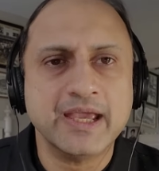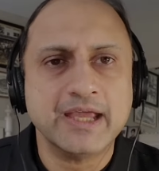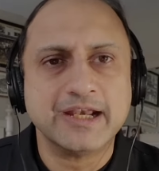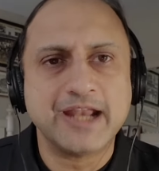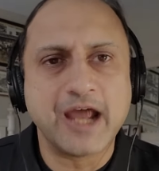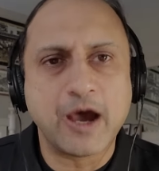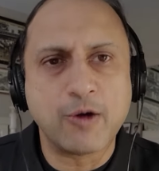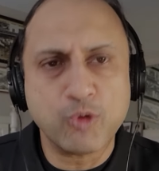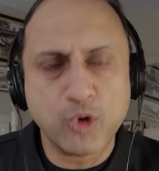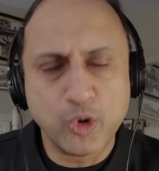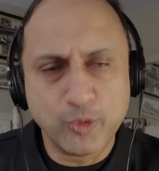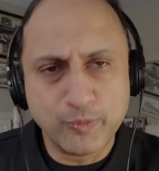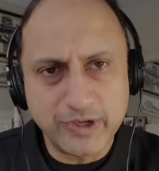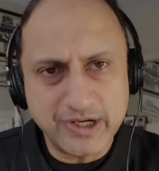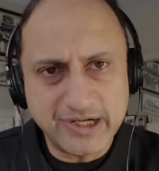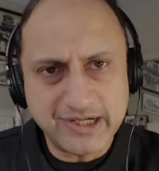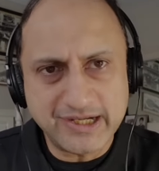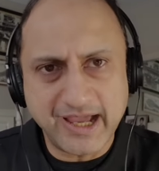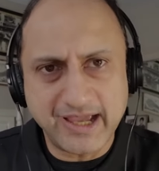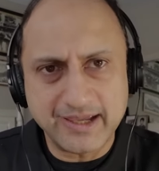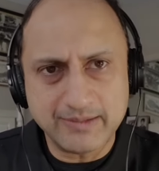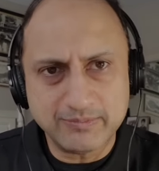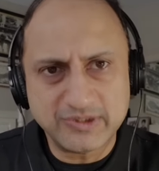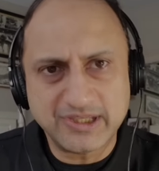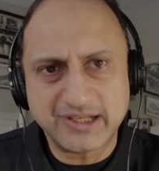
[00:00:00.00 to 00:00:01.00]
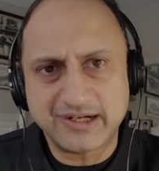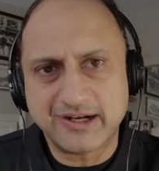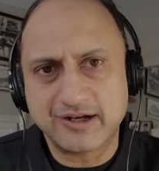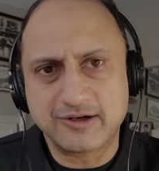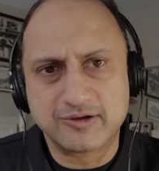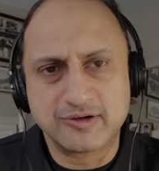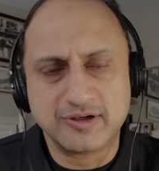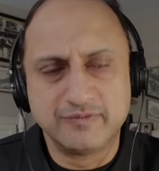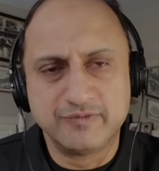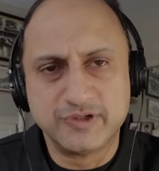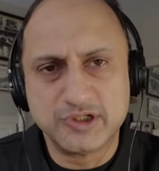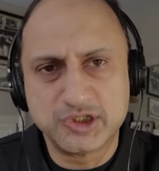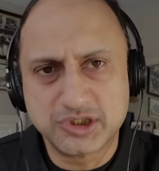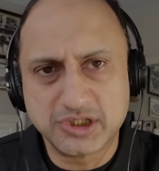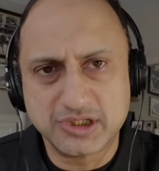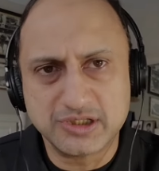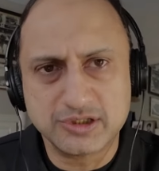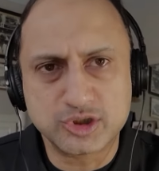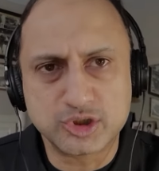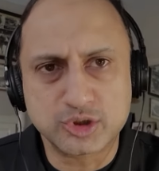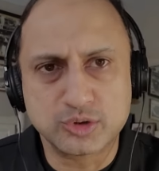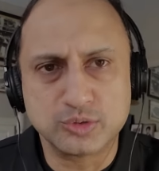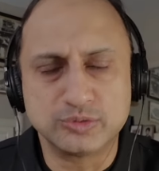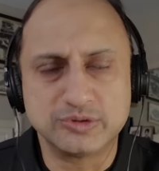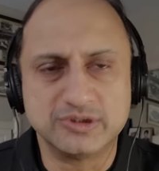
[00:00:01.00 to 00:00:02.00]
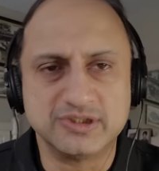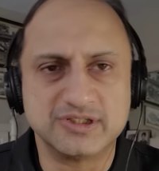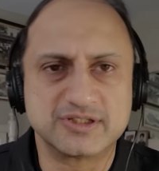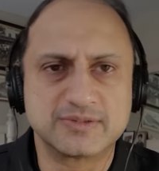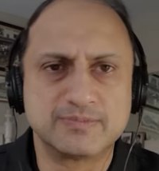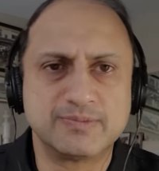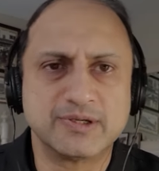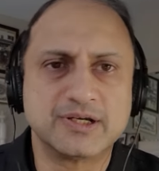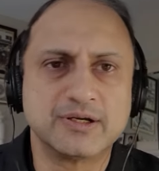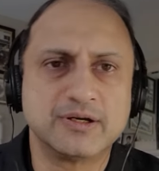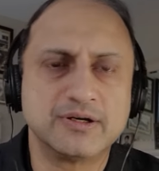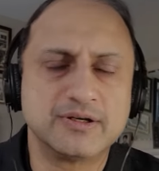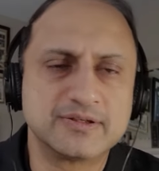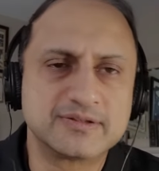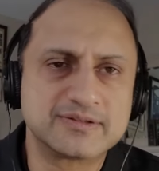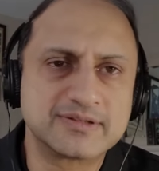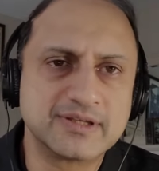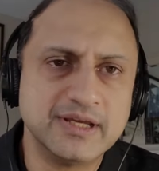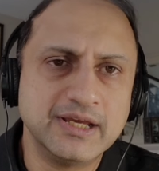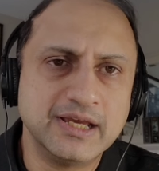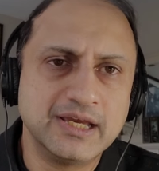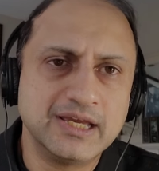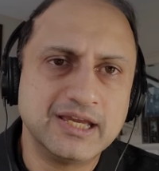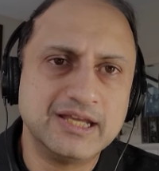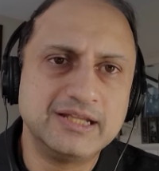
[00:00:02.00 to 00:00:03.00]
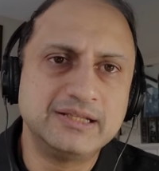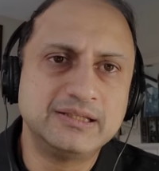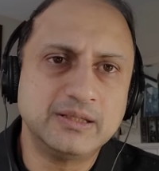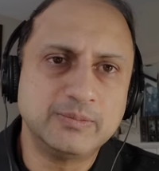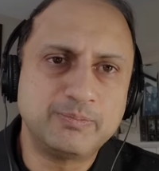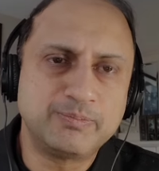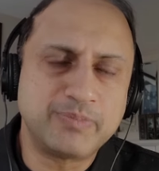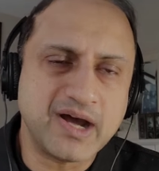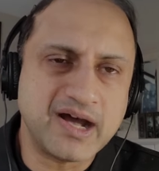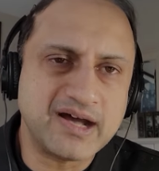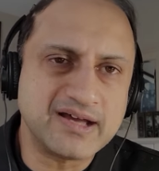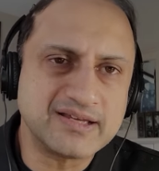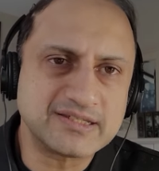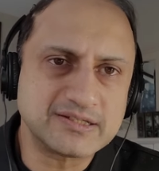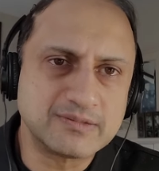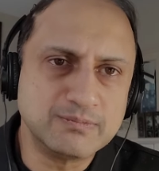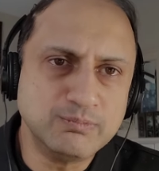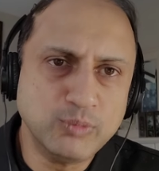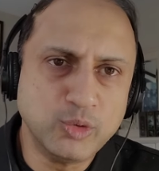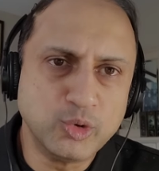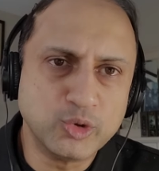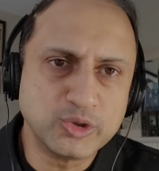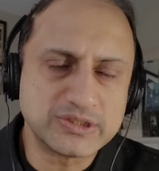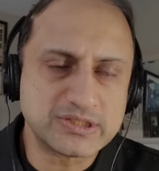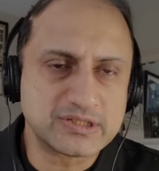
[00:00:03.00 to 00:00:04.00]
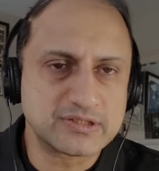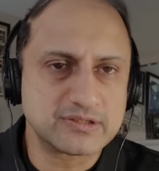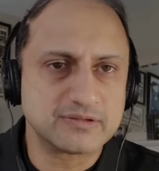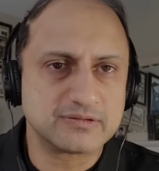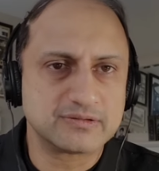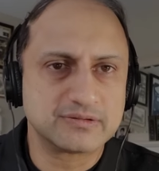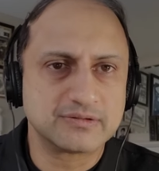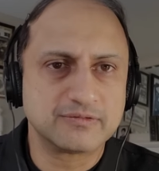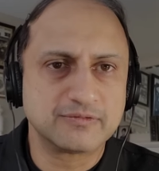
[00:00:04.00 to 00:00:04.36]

Now, over time, there are revisions to this because in the past, most